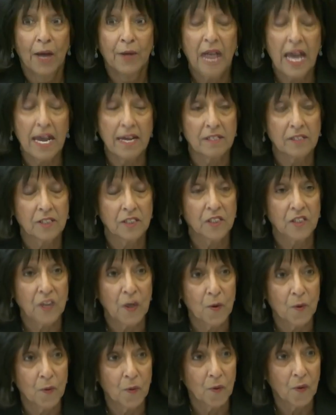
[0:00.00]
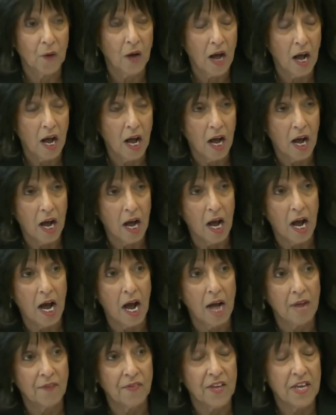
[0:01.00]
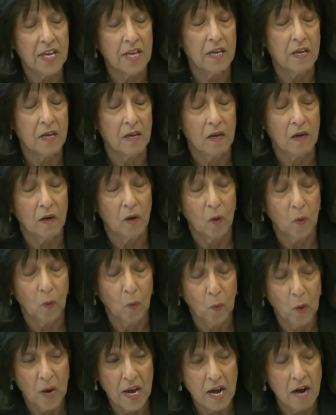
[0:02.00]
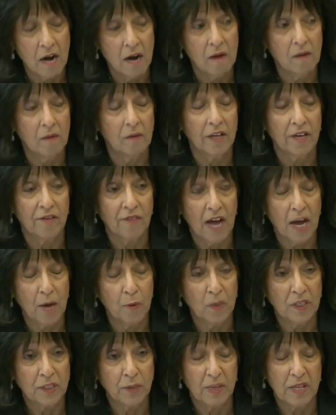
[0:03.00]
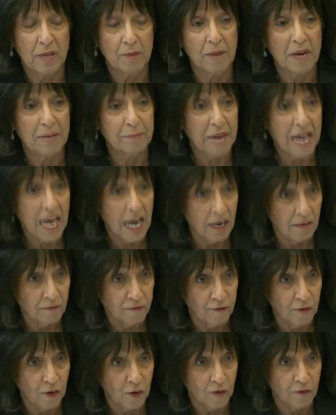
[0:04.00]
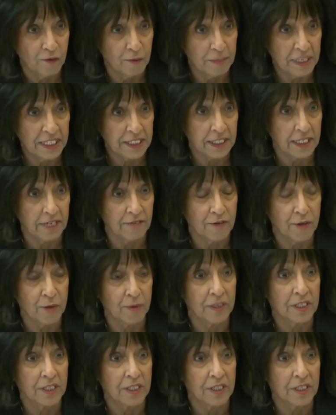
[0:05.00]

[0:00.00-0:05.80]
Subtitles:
Okay, so if I wonder whether it might be helpful for me to give you